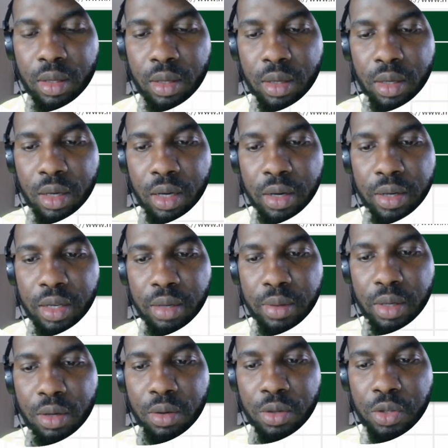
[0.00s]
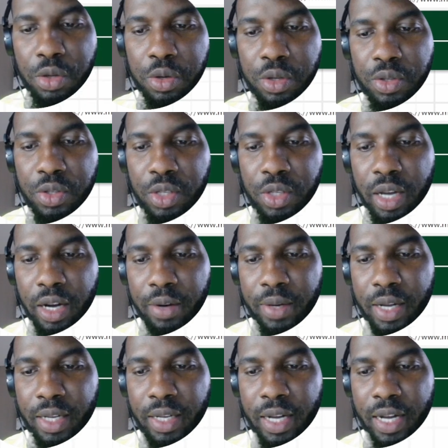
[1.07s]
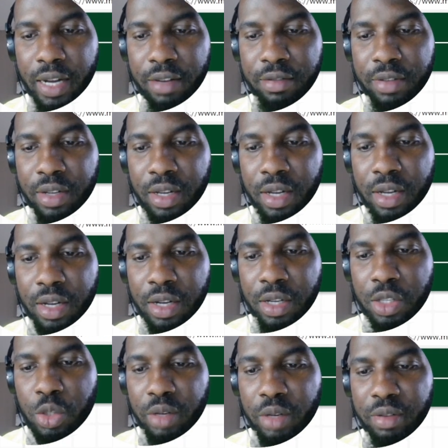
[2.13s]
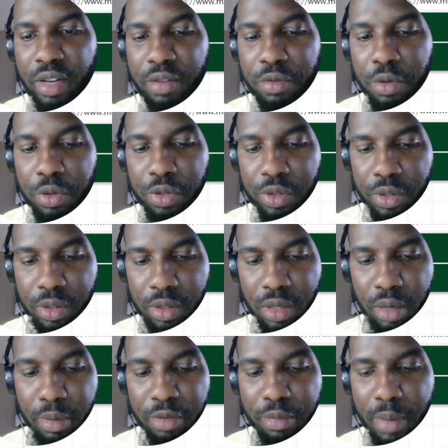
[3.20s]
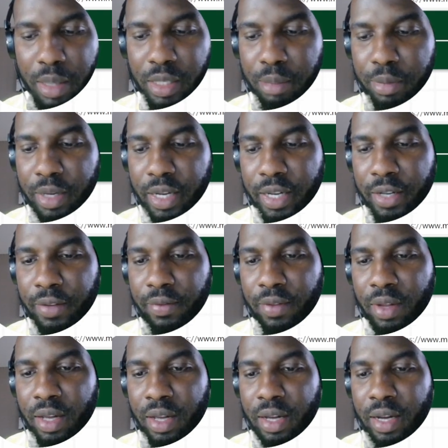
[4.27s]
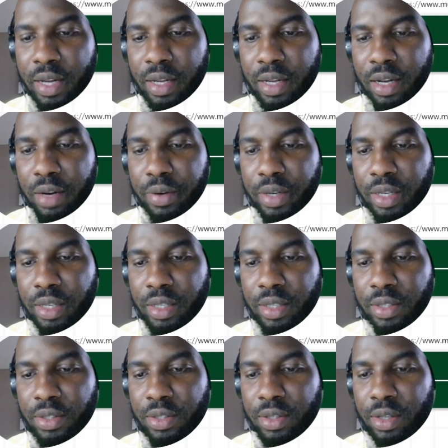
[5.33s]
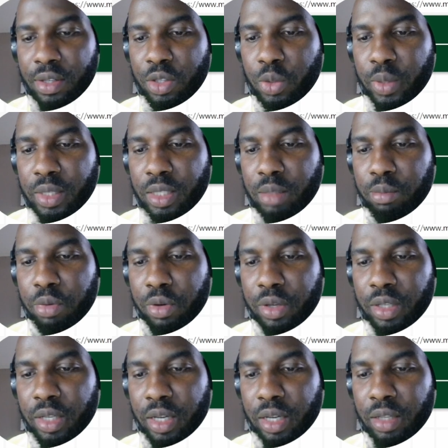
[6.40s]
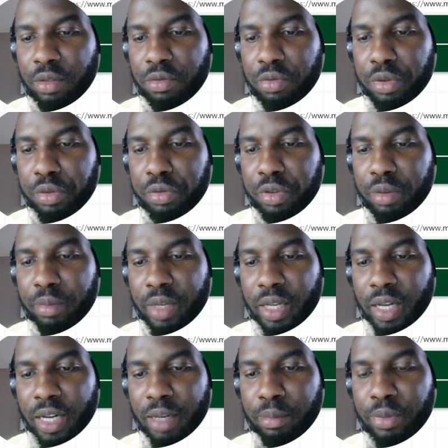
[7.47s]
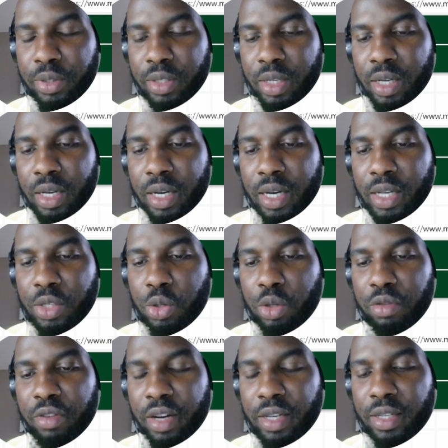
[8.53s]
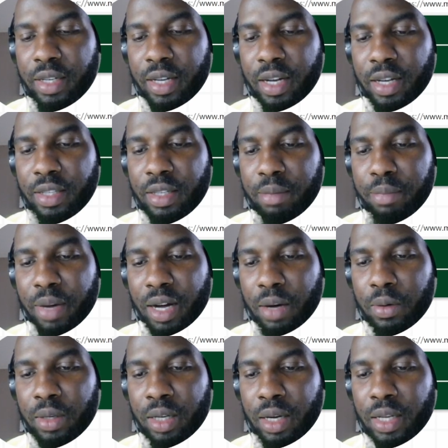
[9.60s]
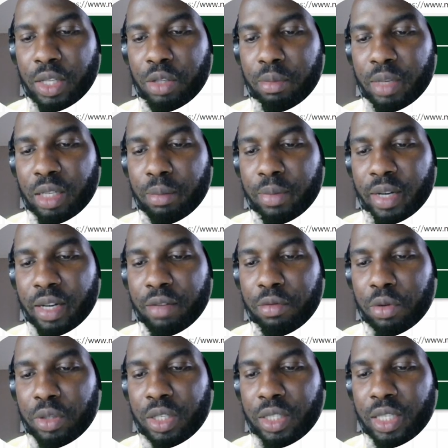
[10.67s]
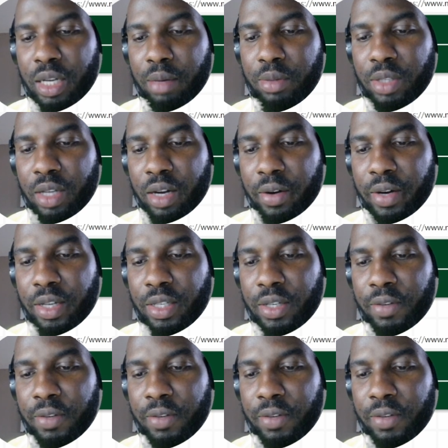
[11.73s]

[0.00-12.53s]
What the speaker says: All right, there we go. So you can see here that I have 25 volts coming from my supply, and the current is 20.833 milliamps. And so to find the power, I need to multiply voltage times current.